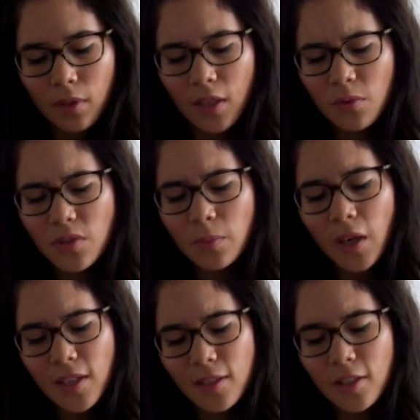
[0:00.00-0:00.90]
And also,
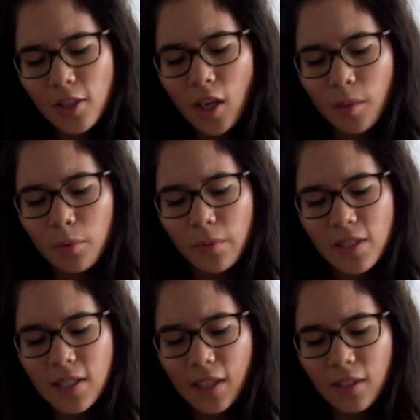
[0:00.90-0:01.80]
why isn't the time
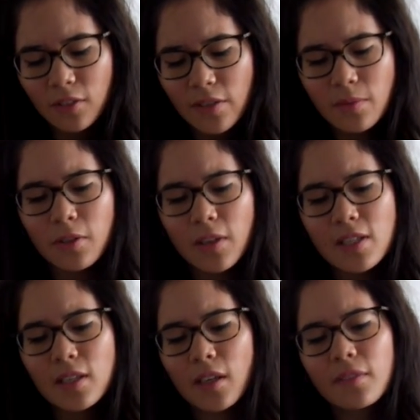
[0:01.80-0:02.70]
always there? It drives me
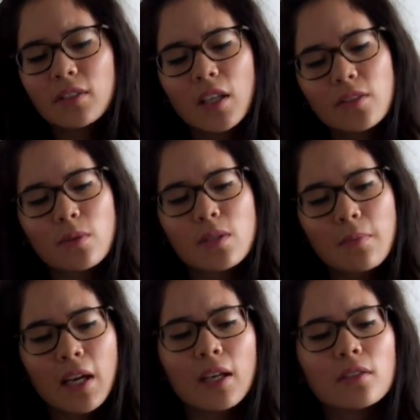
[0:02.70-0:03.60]
crazy. I have to like twist
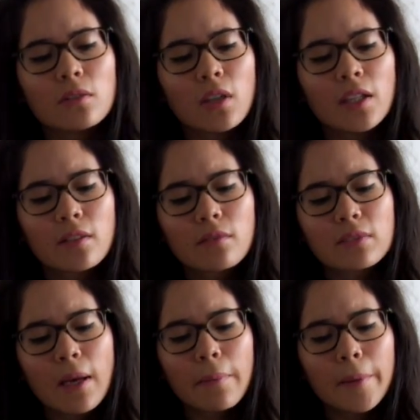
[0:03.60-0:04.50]
my hand or like
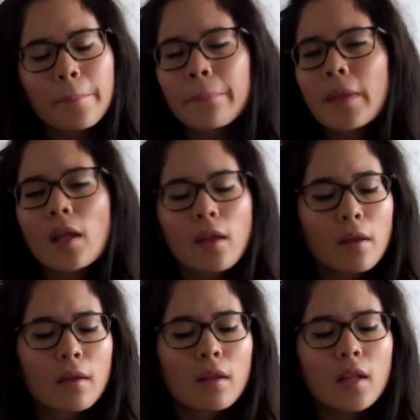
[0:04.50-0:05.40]
tap
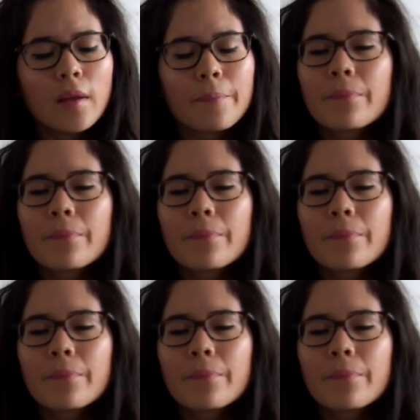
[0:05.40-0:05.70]
it.